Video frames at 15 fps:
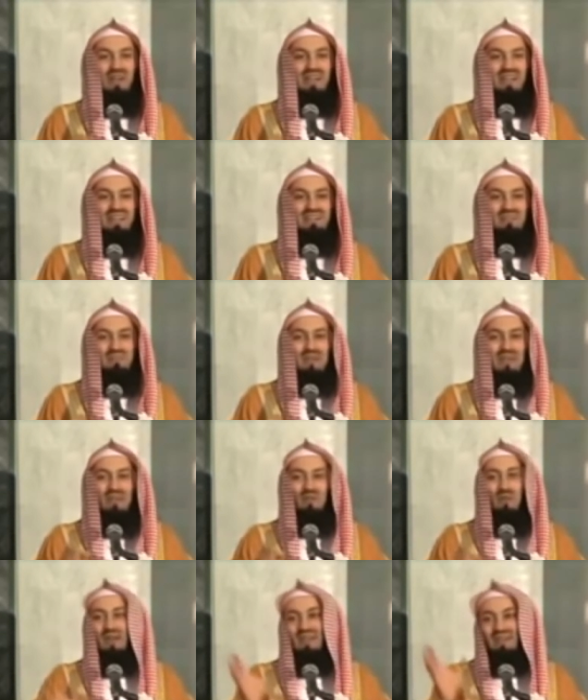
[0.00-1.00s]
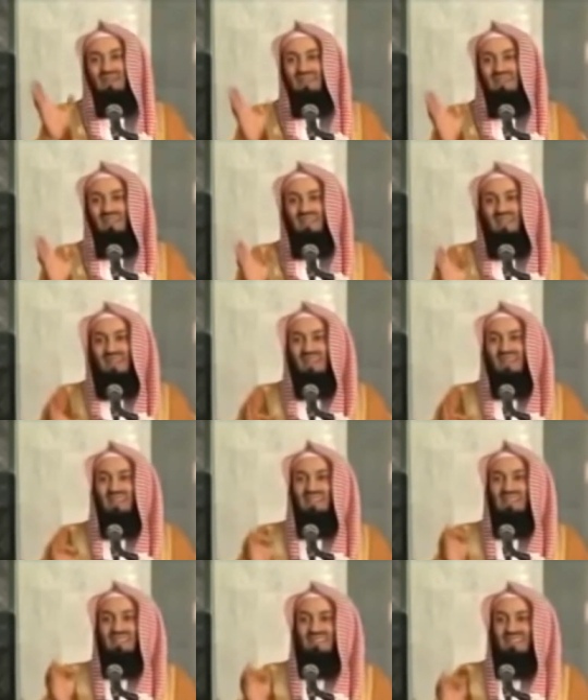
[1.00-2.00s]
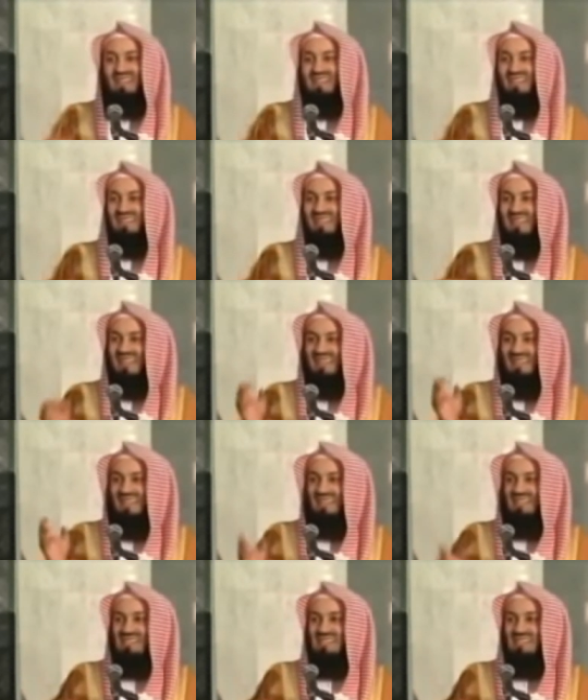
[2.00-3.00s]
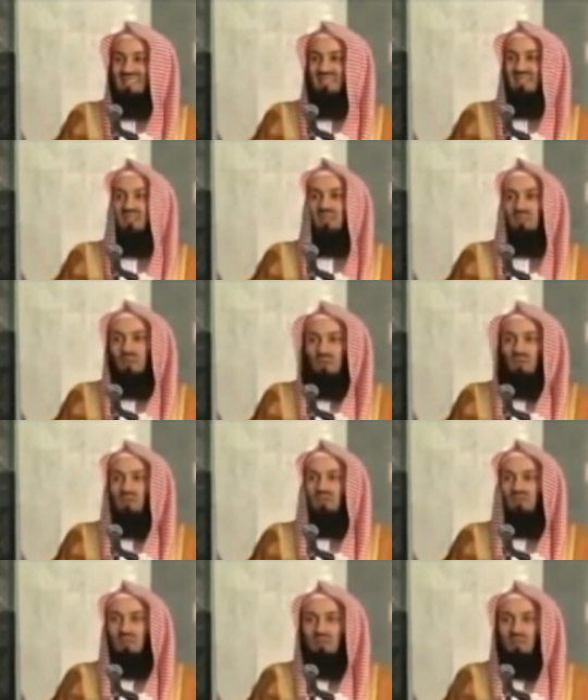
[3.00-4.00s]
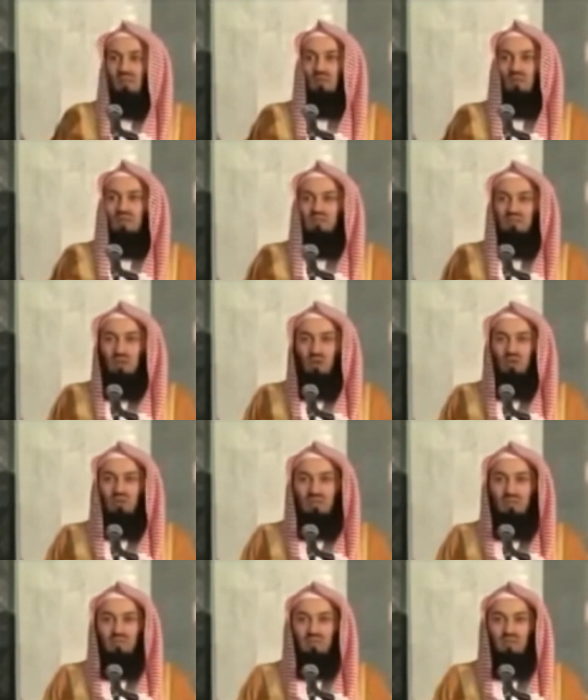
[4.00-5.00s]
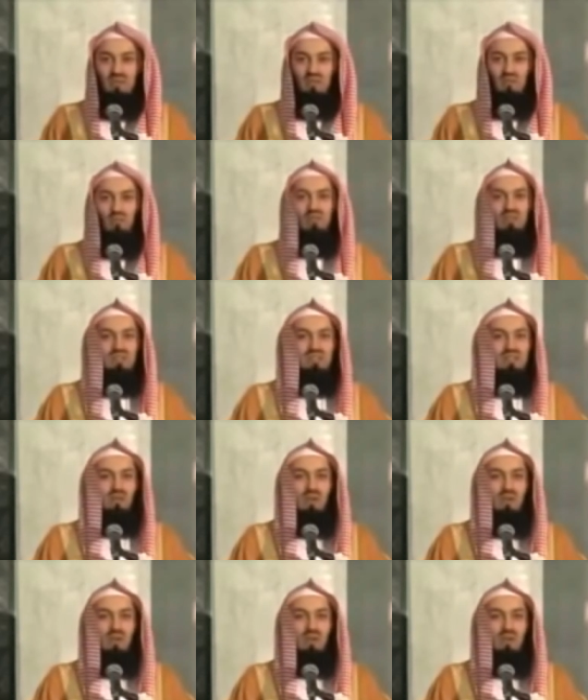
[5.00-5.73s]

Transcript: one by one. And he studied their cases. Most of them he would have known them, so it wouldn't